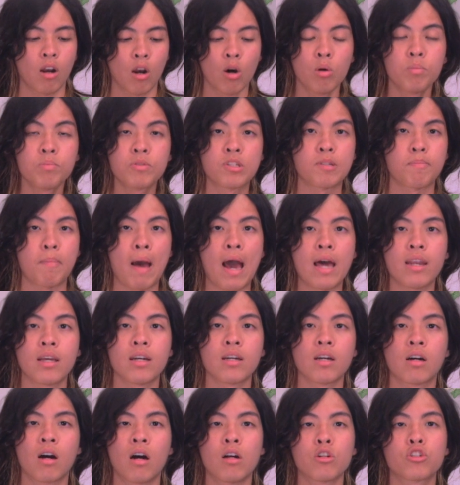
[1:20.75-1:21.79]

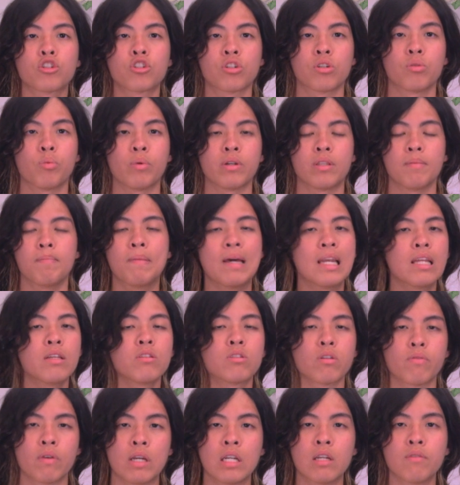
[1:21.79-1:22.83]
globe-spanning culture with
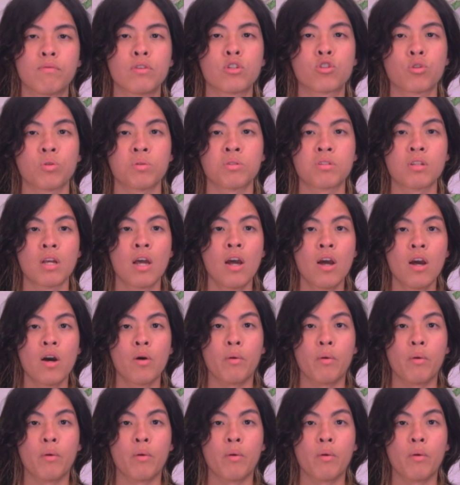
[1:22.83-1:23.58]
millions of individuals